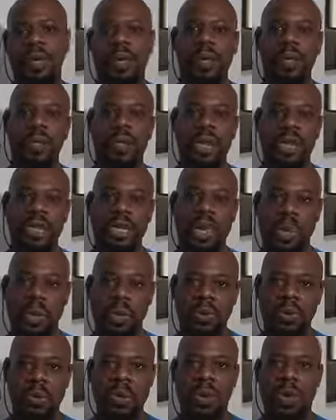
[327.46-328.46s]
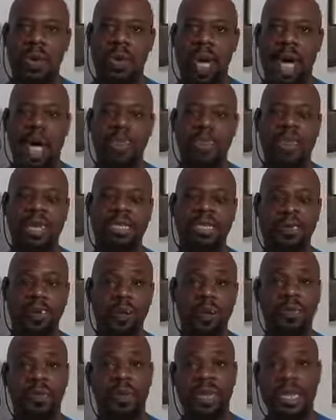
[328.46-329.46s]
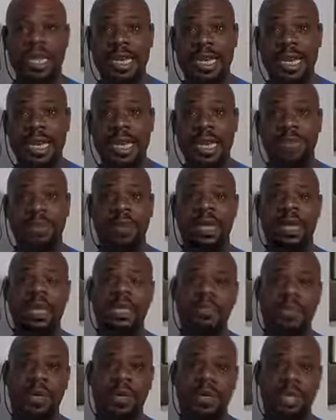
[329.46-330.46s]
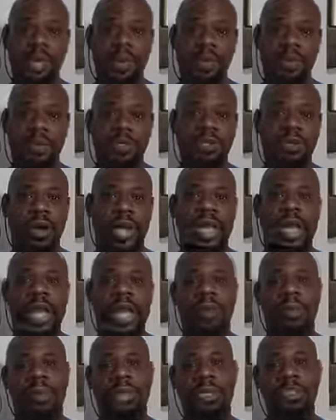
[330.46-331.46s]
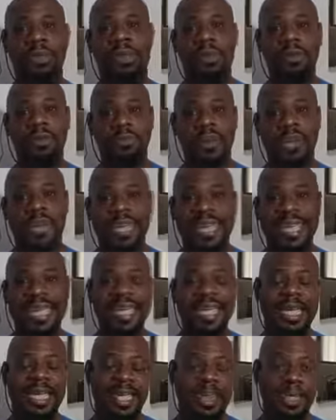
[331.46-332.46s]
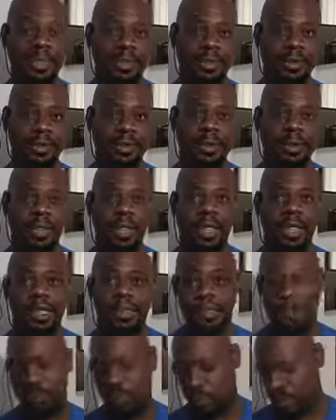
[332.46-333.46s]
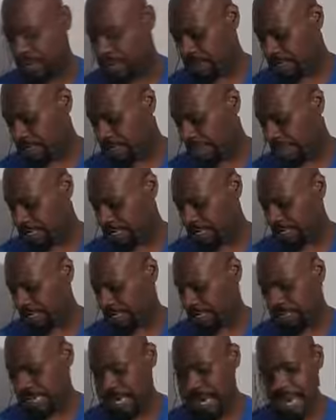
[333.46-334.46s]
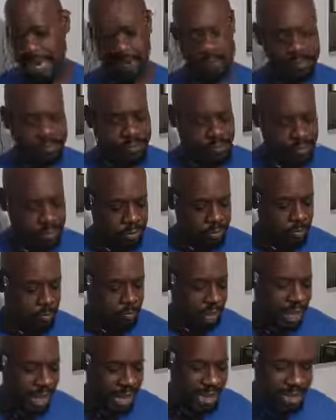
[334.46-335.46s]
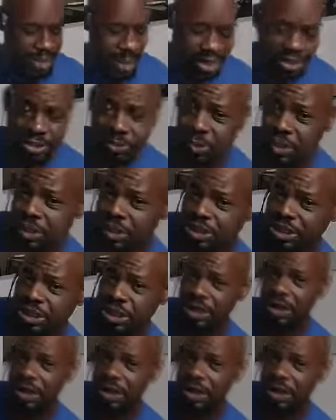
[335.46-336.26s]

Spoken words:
we don't know how much we really need because we don't track how much we really eat. So really pay attention to that. And so I just wanted to share